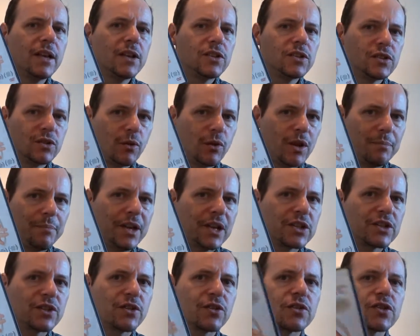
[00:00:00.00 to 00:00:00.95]
Sony
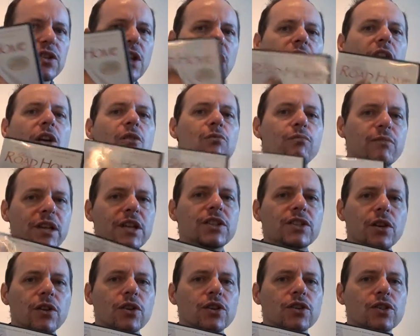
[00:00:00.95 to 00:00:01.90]
Pictures
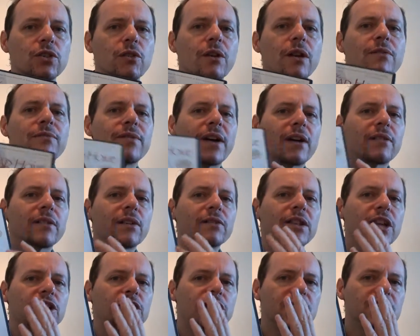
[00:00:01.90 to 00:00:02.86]
researched her and found out
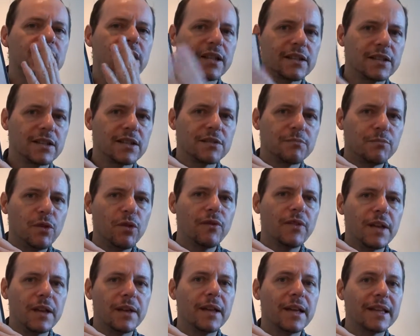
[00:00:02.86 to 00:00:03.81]
that she'd done this
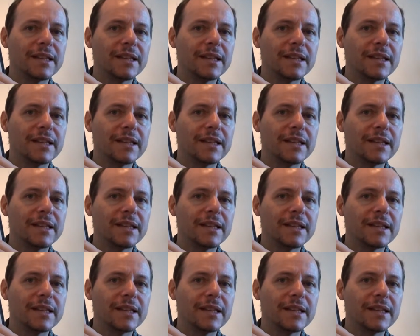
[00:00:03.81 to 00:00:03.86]
movie.